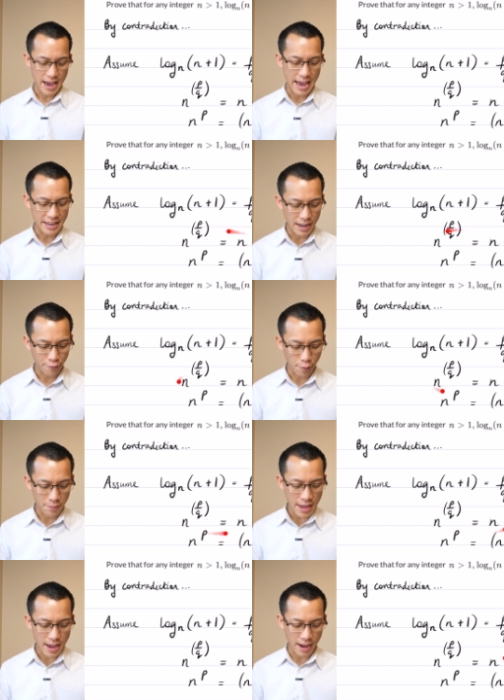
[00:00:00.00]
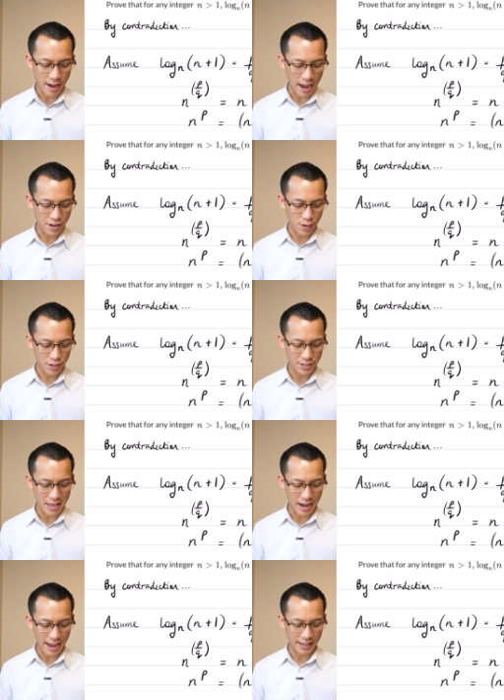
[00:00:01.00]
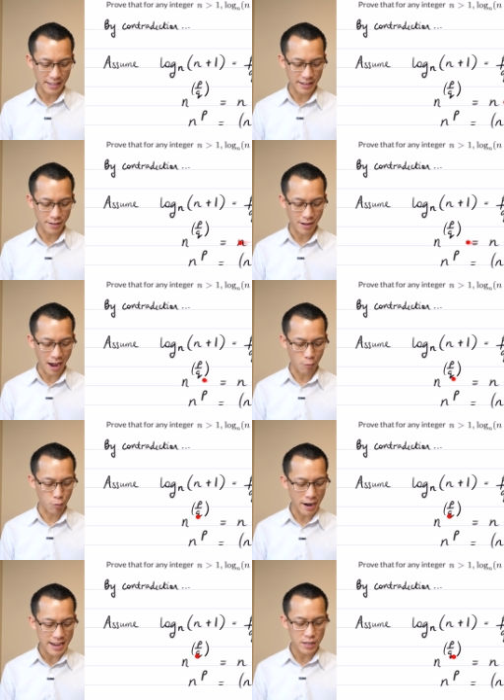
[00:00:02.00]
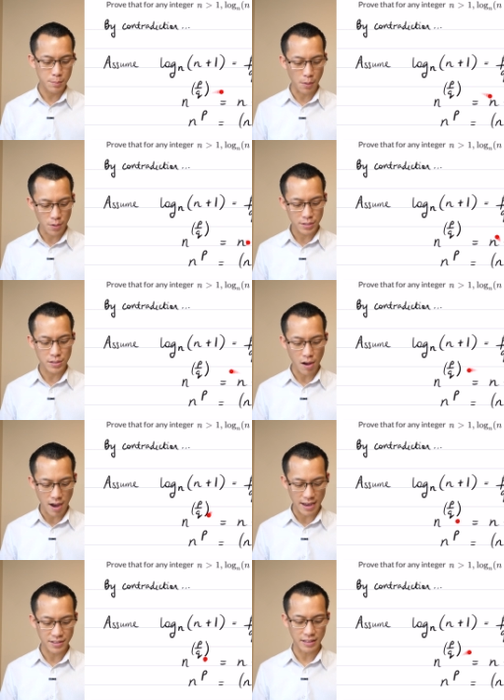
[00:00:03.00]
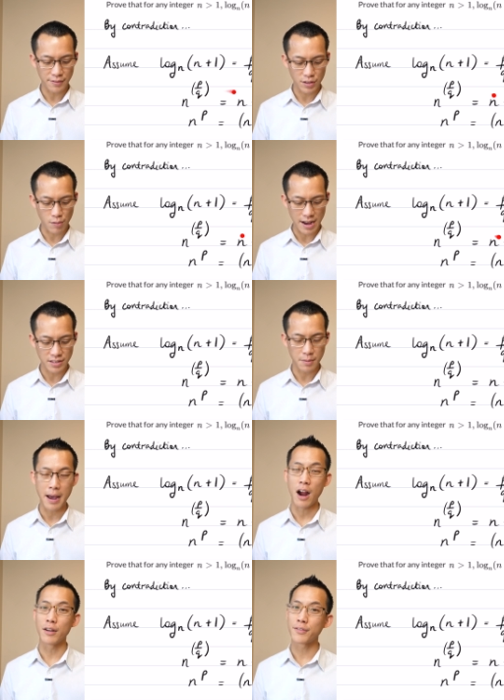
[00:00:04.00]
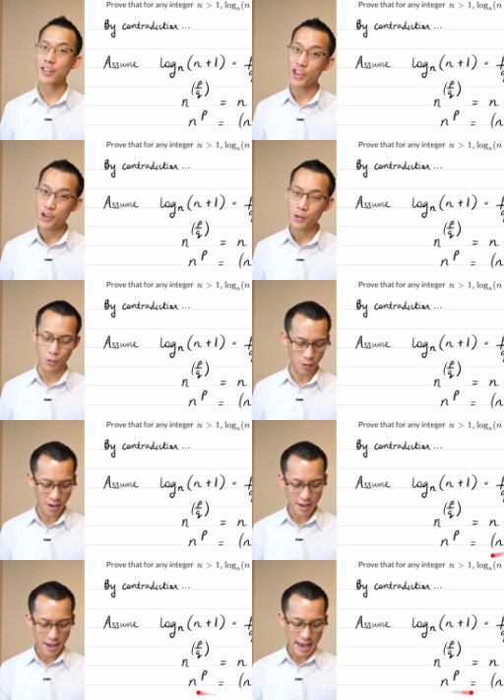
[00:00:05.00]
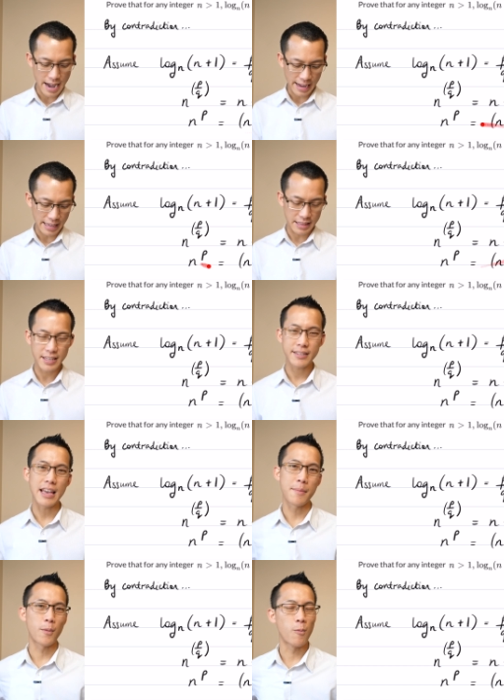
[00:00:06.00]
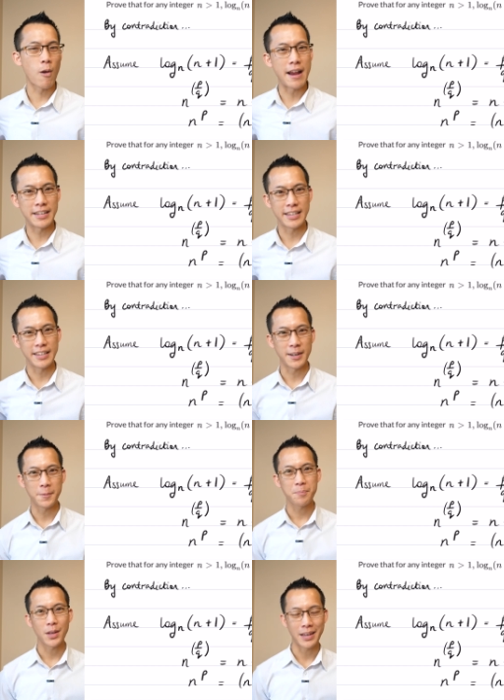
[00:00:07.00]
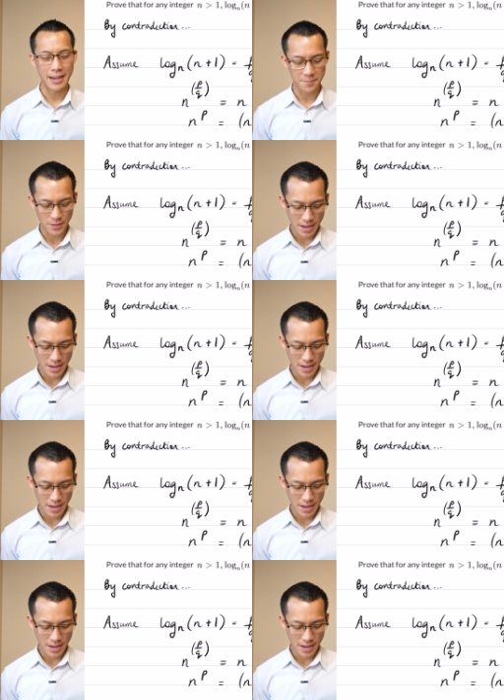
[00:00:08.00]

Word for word: And then from there, I notice that I can uh, raise both sides, left and the right, to the power of q. And I get this statement right here, okay?